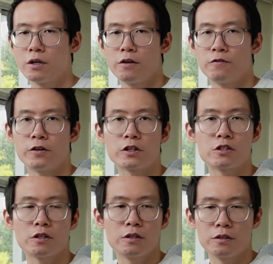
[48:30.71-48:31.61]

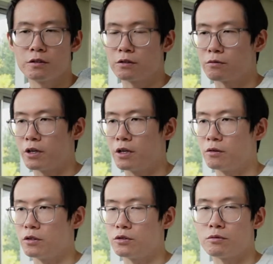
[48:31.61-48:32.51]
fiction, right? You
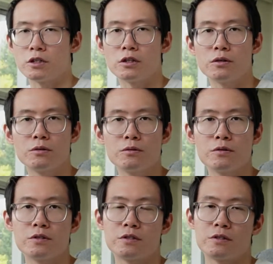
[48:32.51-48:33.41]
need to read
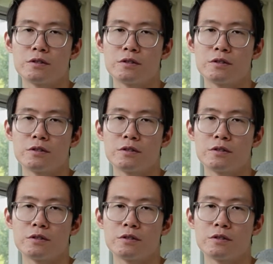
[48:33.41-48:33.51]
news.